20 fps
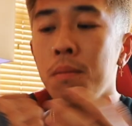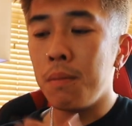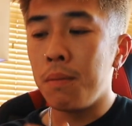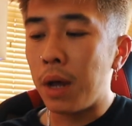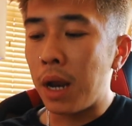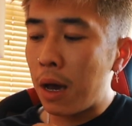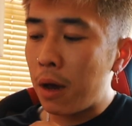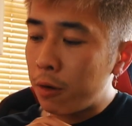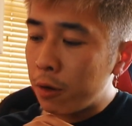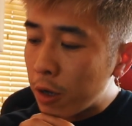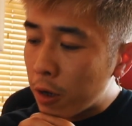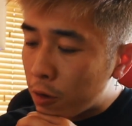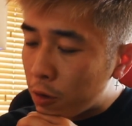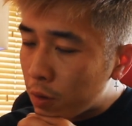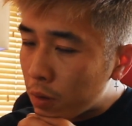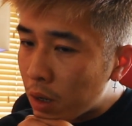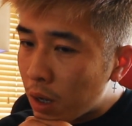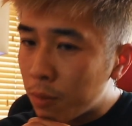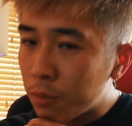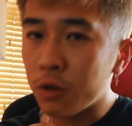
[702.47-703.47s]
But I don't know.
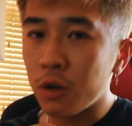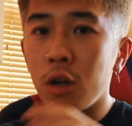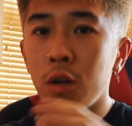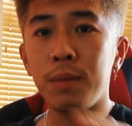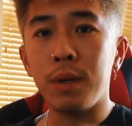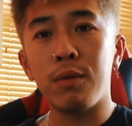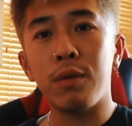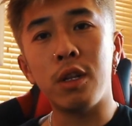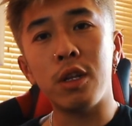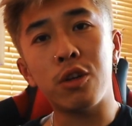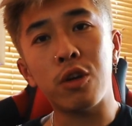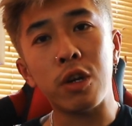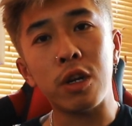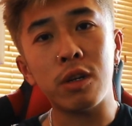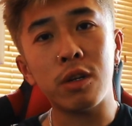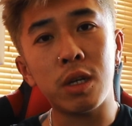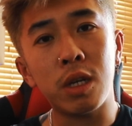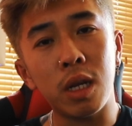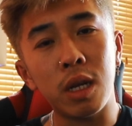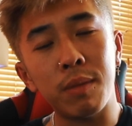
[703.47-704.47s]
I'm sure it'll be really good
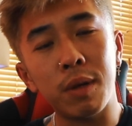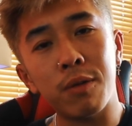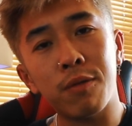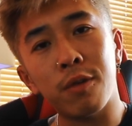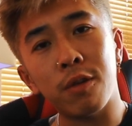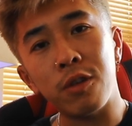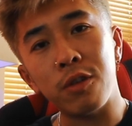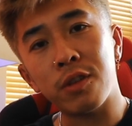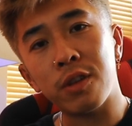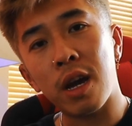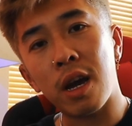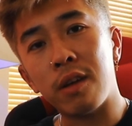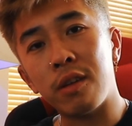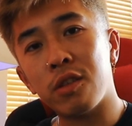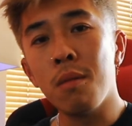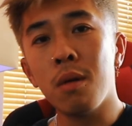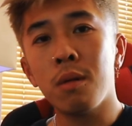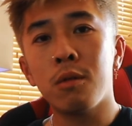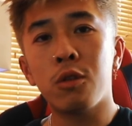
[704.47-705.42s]
entertainment for you guys.